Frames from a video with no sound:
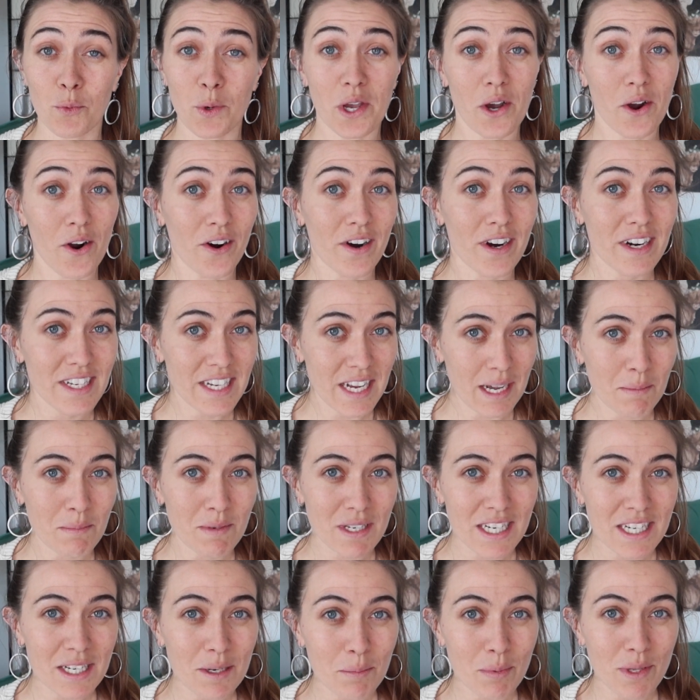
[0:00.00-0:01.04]
we are
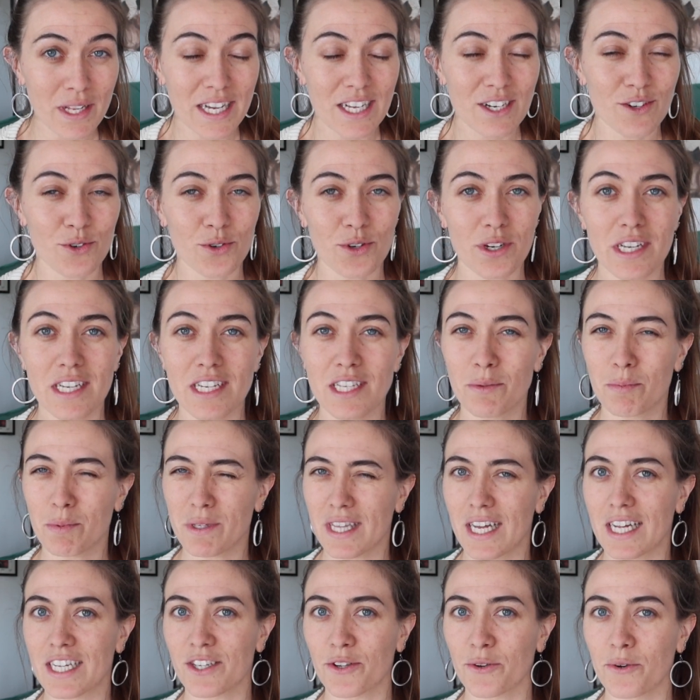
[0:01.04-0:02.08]
attempting to plant trees, but
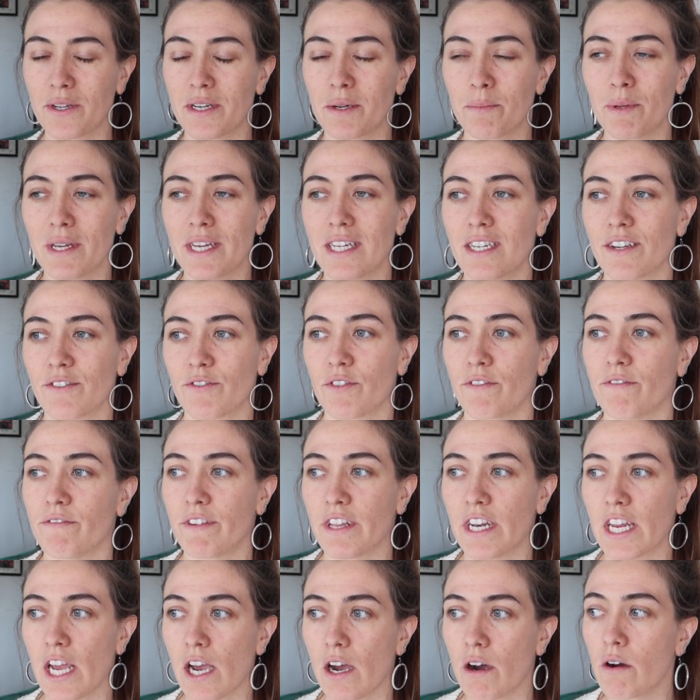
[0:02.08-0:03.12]
that's going to be a different
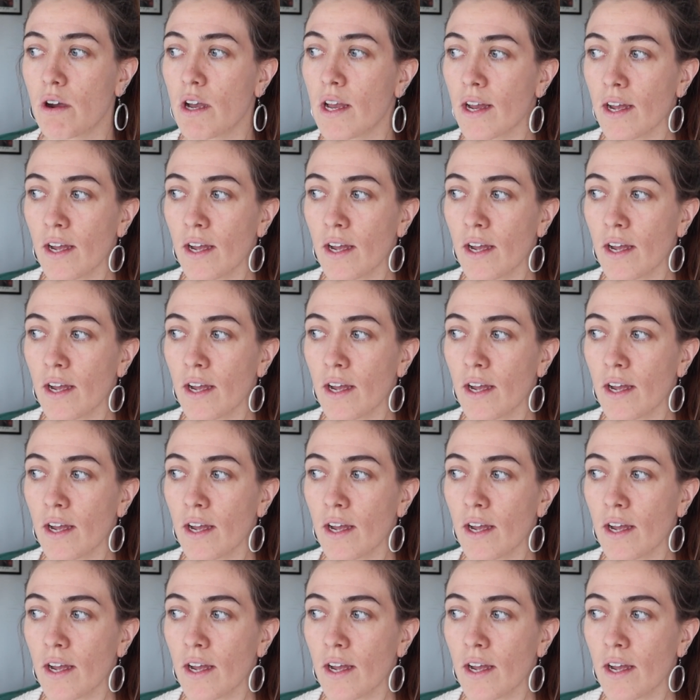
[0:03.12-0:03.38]
video.